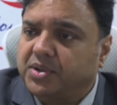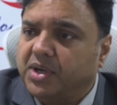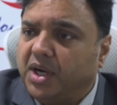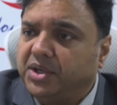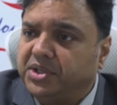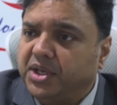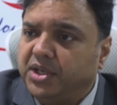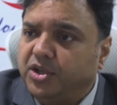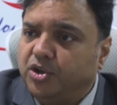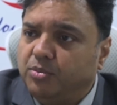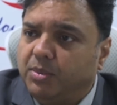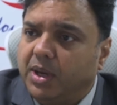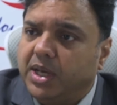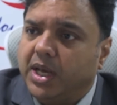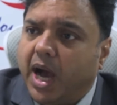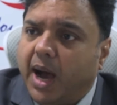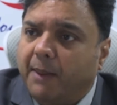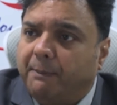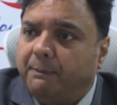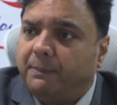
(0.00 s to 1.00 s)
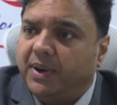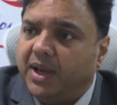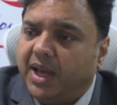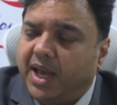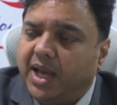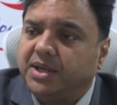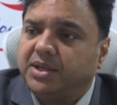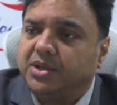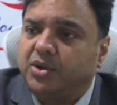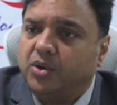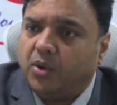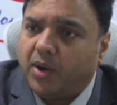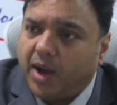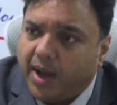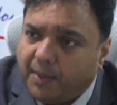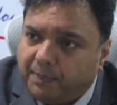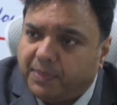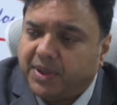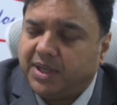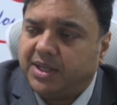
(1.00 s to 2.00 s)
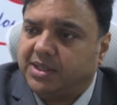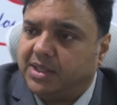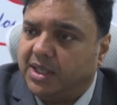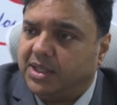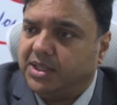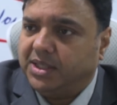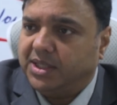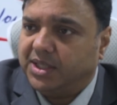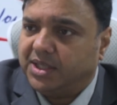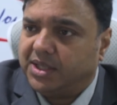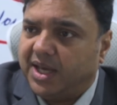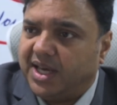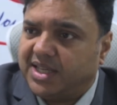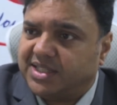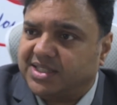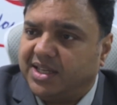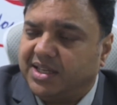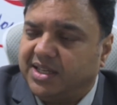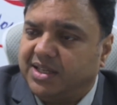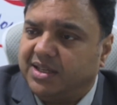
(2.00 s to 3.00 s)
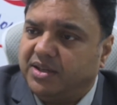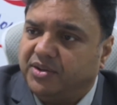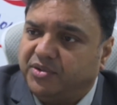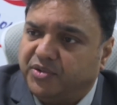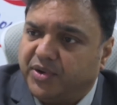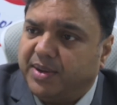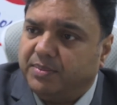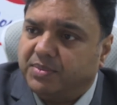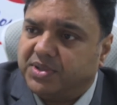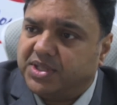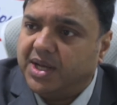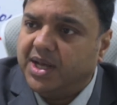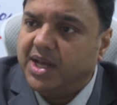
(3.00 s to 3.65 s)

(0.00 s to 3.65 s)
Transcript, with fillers: to continue my up and go up in career as I dreamt,